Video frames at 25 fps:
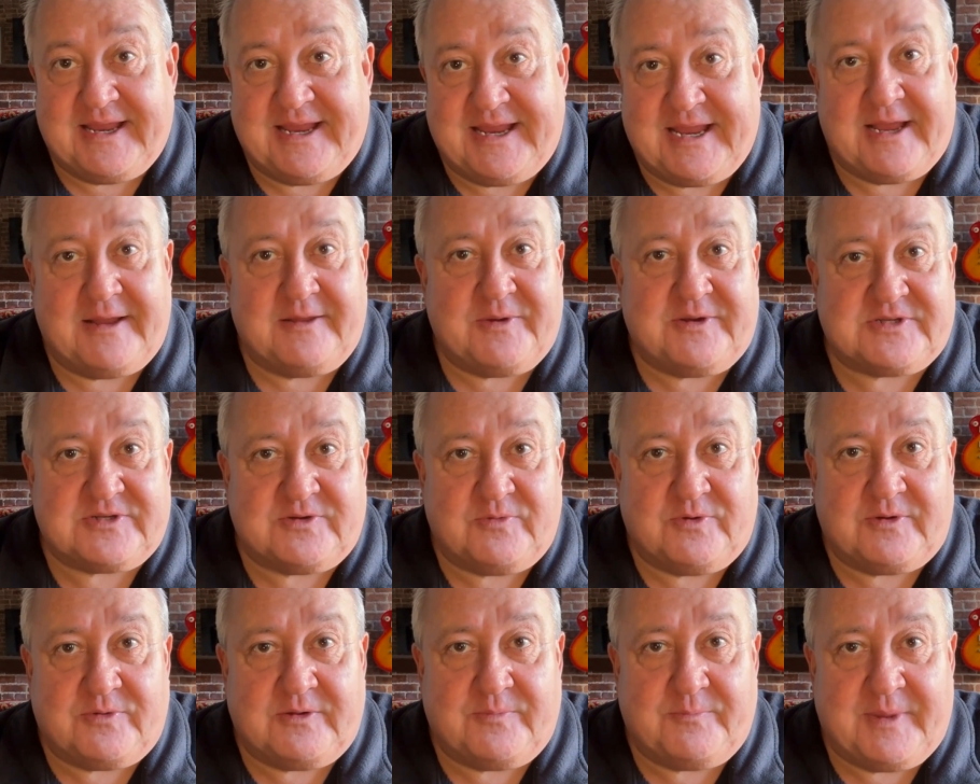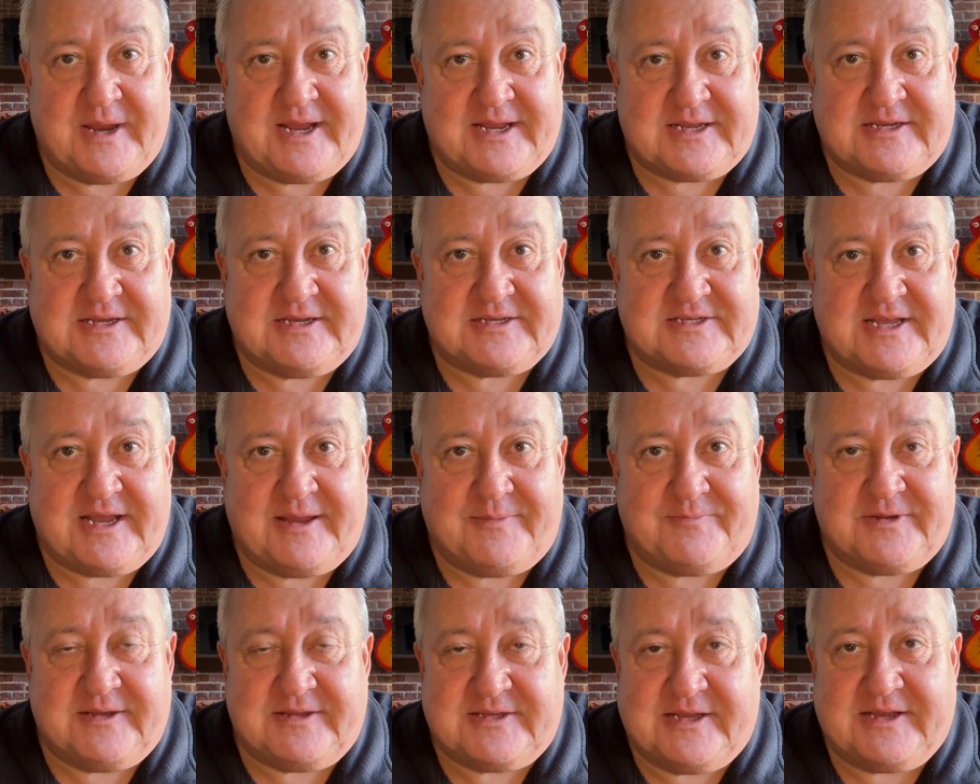Ingrid Seward reminded the
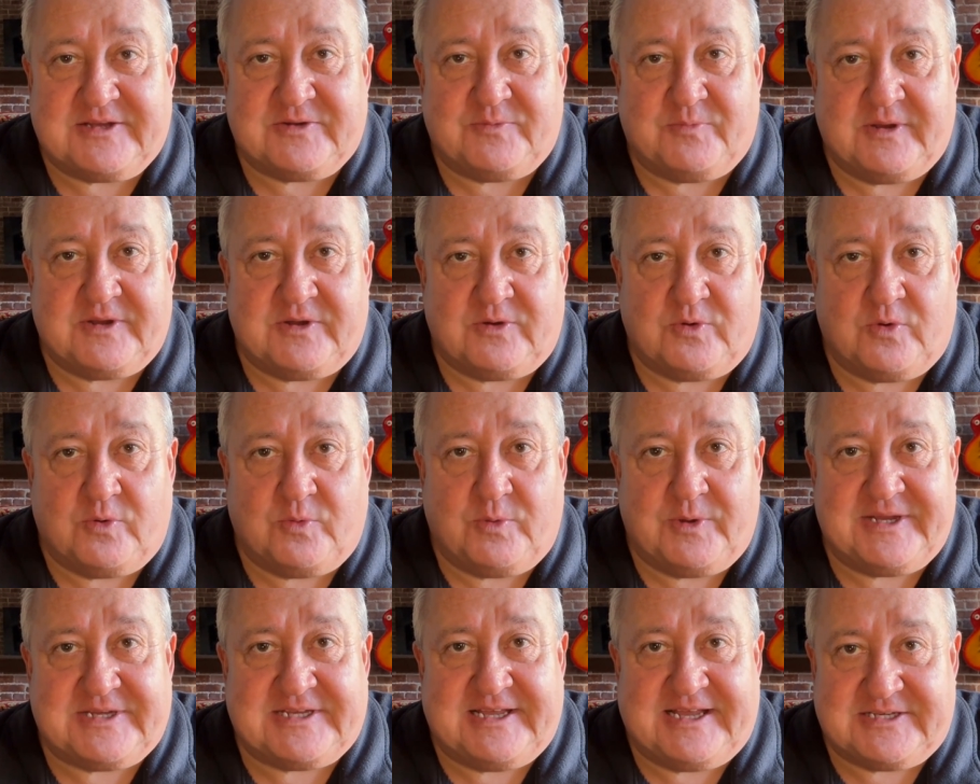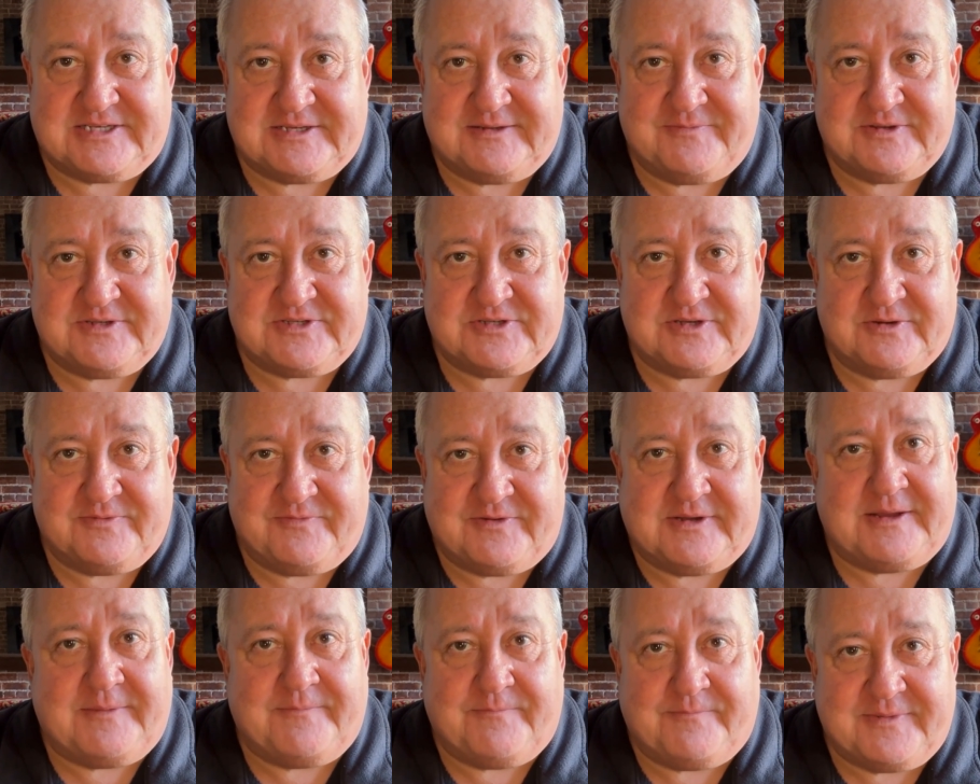Times that things weren't always easy for
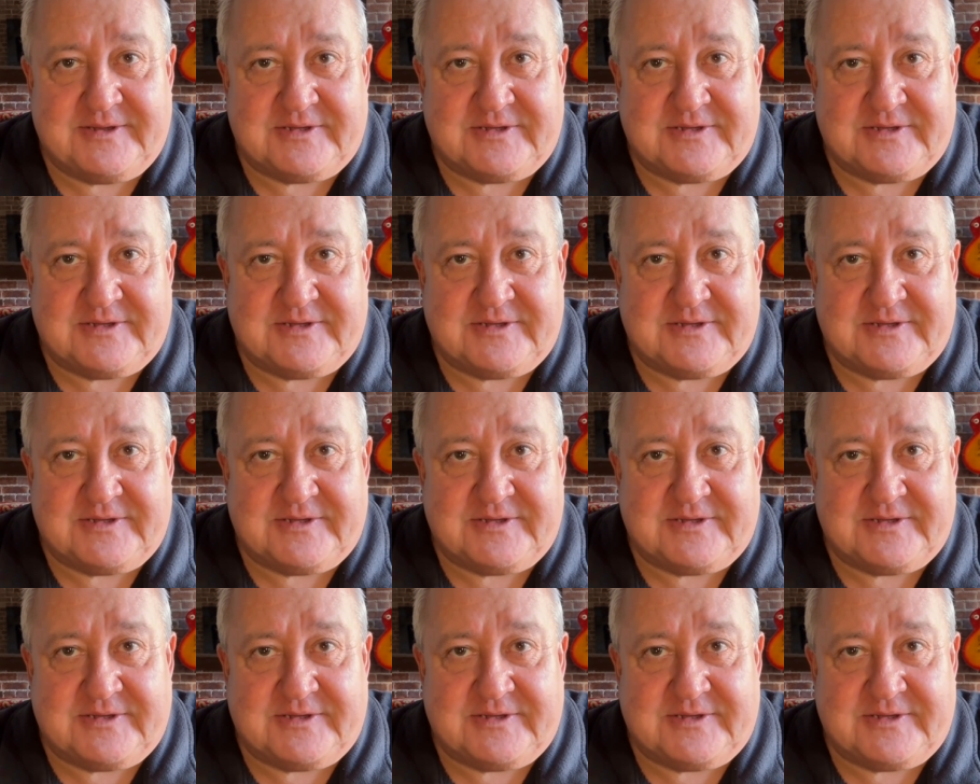Sophie.